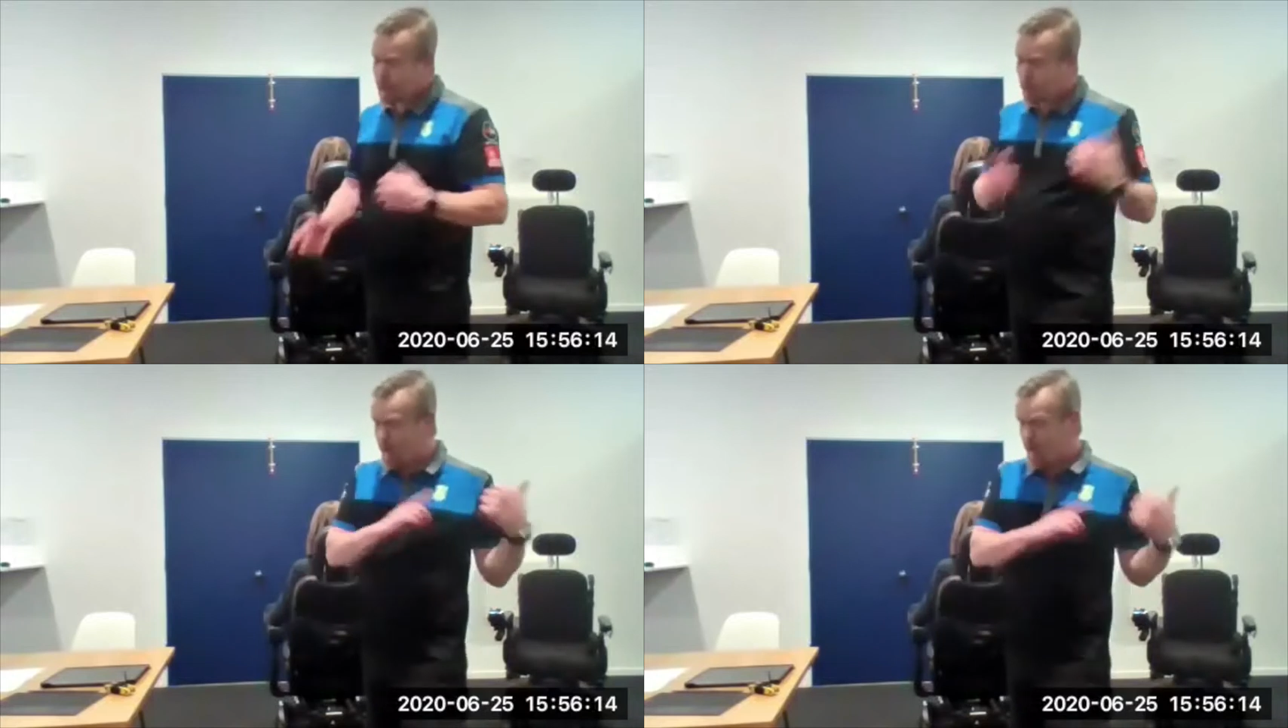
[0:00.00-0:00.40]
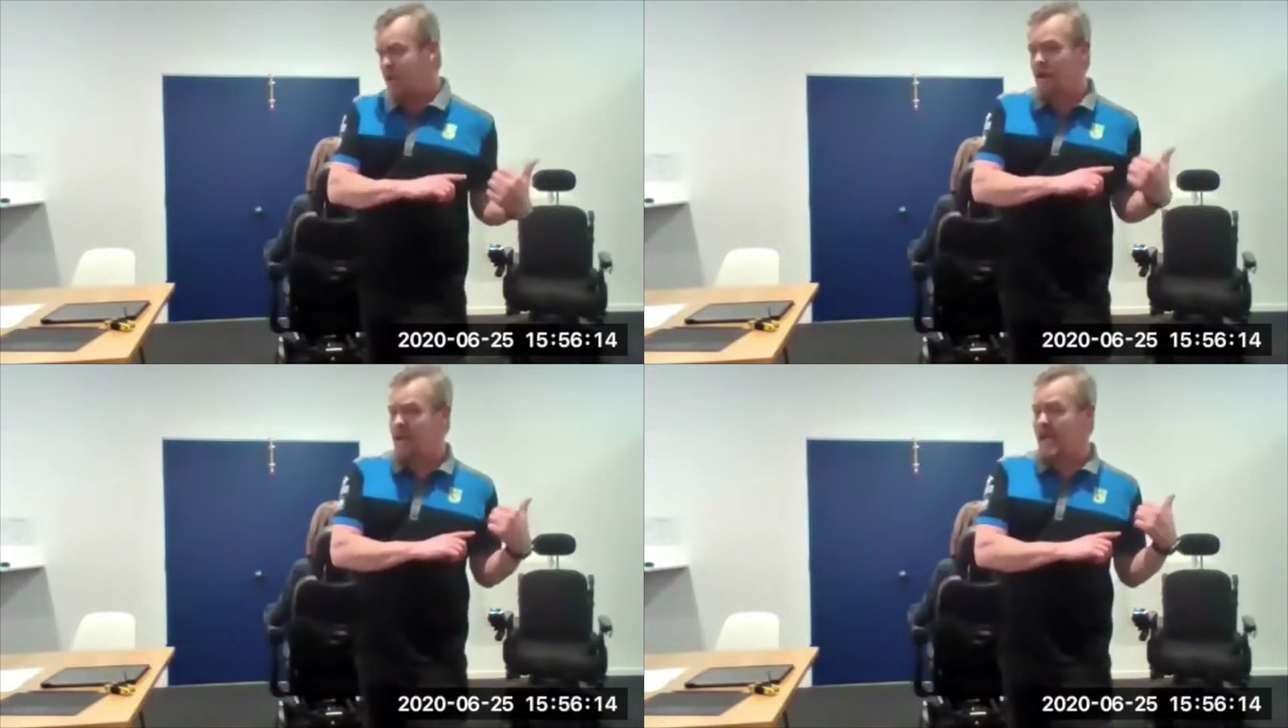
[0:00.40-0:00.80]
When I
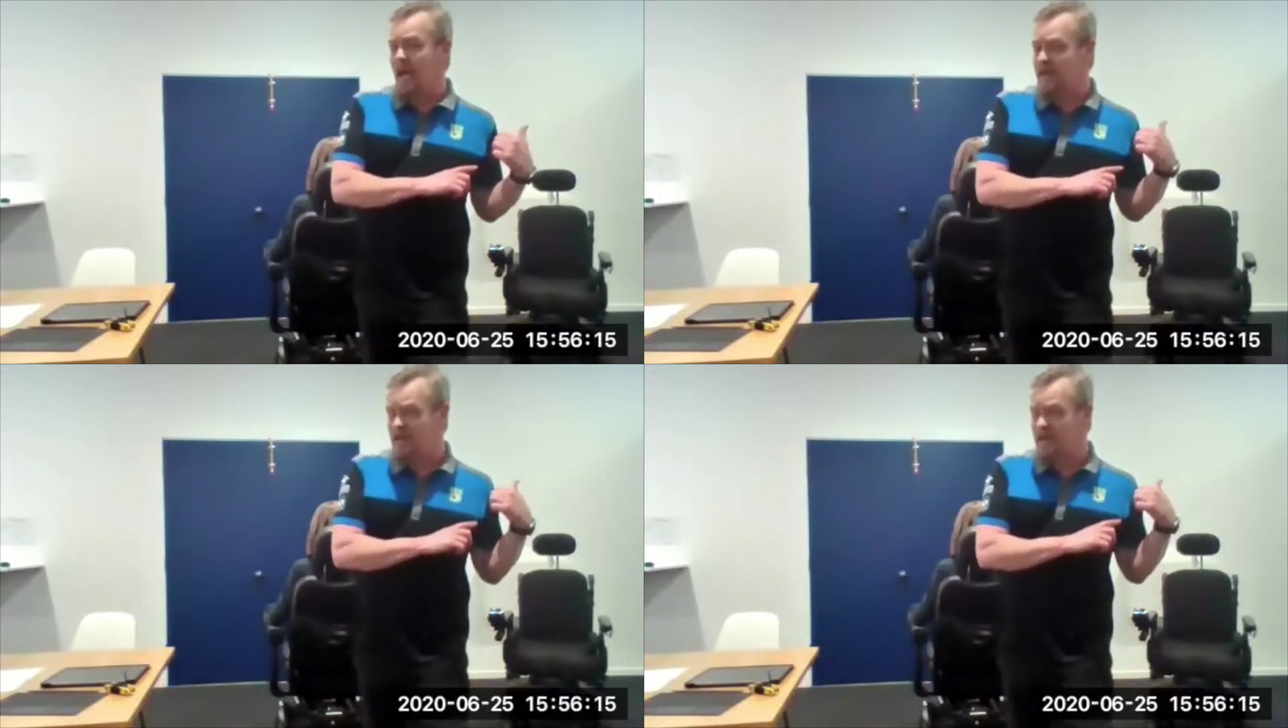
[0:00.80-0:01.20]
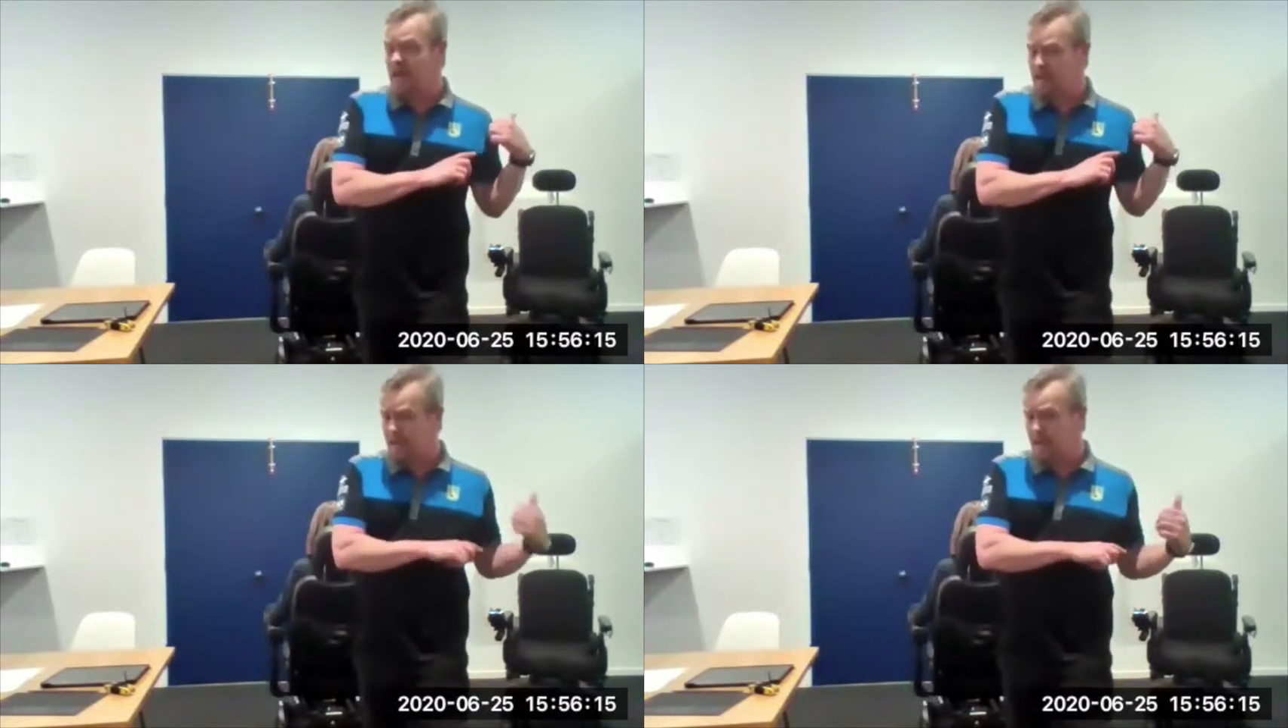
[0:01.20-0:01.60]
show you the other
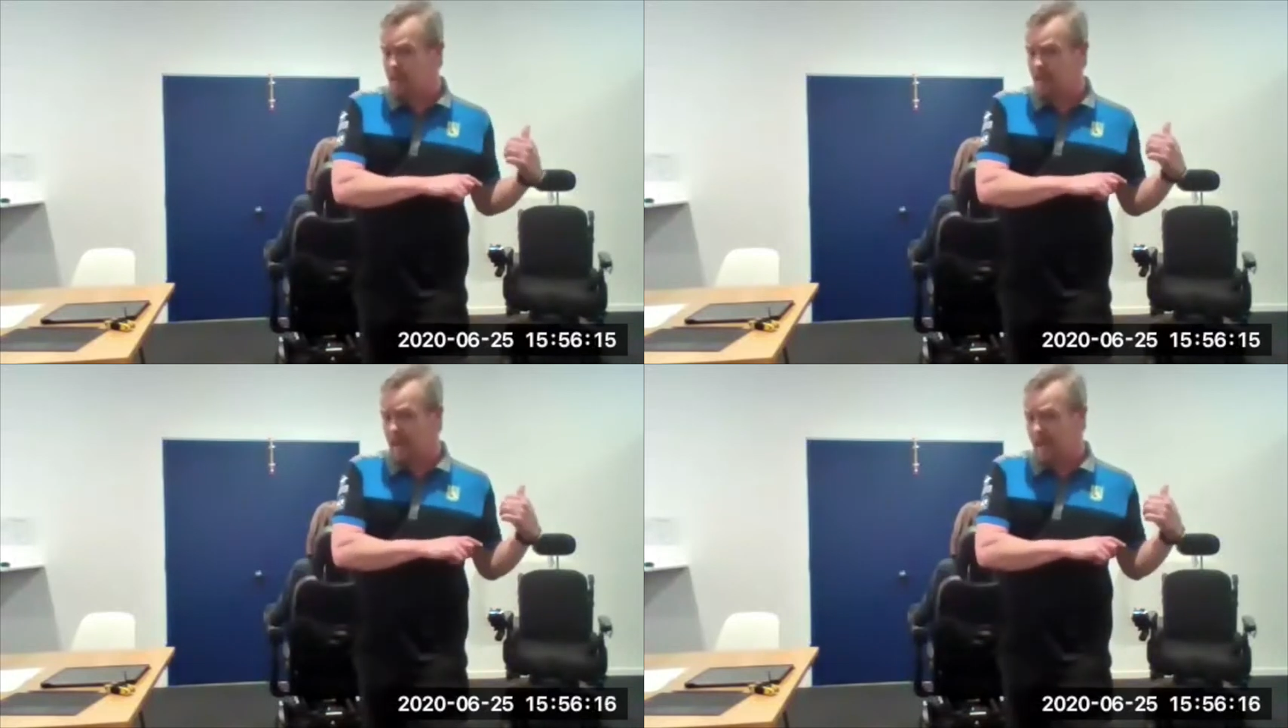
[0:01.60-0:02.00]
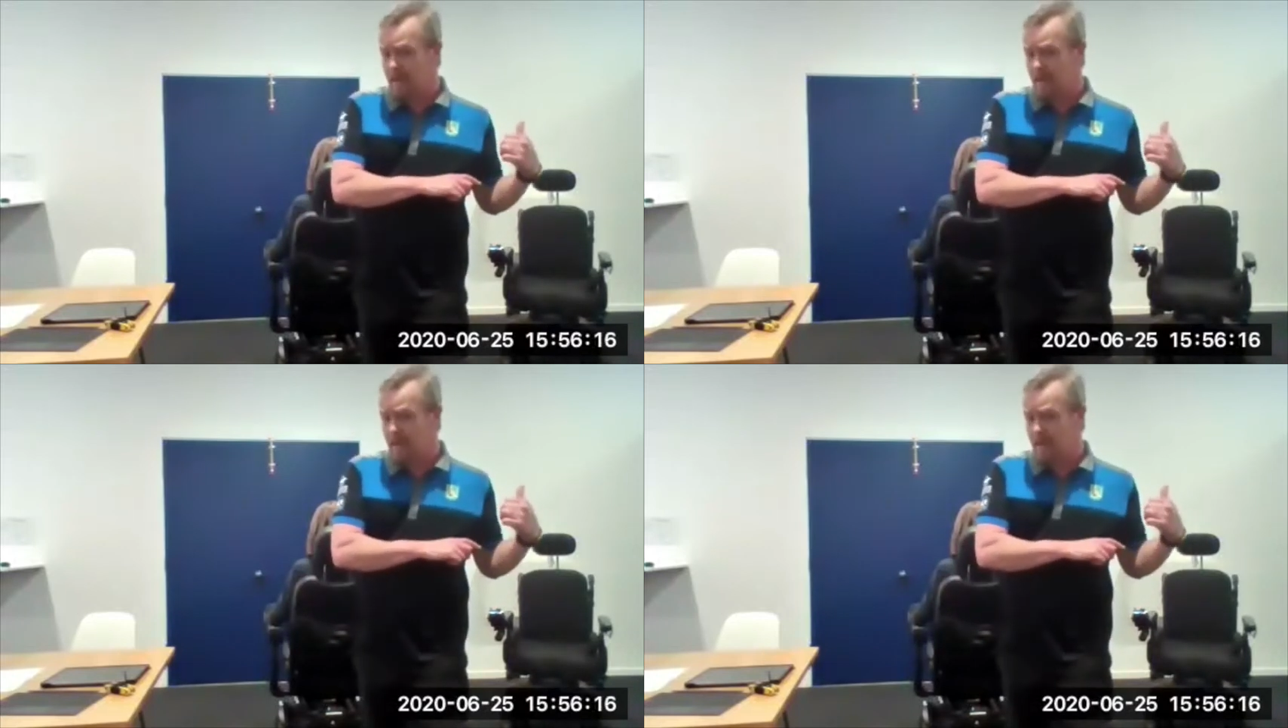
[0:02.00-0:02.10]
seat, you'll